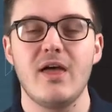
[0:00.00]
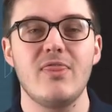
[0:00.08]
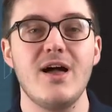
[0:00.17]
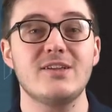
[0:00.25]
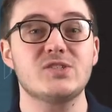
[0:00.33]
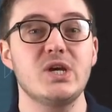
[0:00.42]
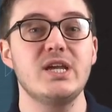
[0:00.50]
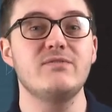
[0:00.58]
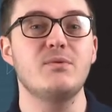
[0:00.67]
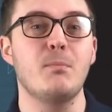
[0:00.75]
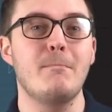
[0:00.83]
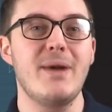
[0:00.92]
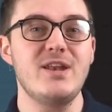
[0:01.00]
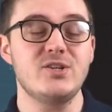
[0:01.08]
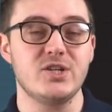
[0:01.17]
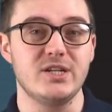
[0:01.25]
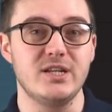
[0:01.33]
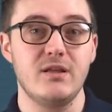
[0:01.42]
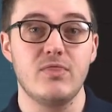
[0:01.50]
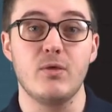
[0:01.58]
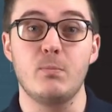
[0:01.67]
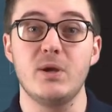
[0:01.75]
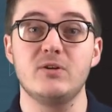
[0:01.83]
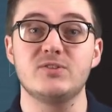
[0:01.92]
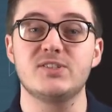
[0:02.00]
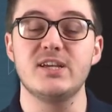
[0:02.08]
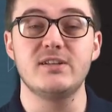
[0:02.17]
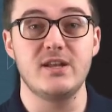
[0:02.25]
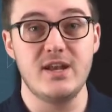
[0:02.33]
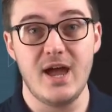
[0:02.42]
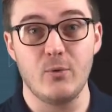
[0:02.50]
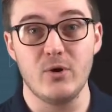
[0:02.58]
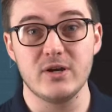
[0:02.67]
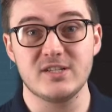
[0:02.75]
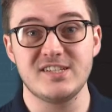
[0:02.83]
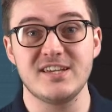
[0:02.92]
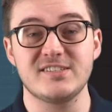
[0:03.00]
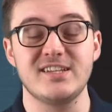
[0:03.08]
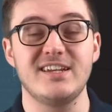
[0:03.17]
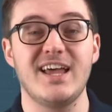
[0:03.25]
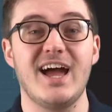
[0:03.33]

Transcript: That's not even mentioning the built-in network testing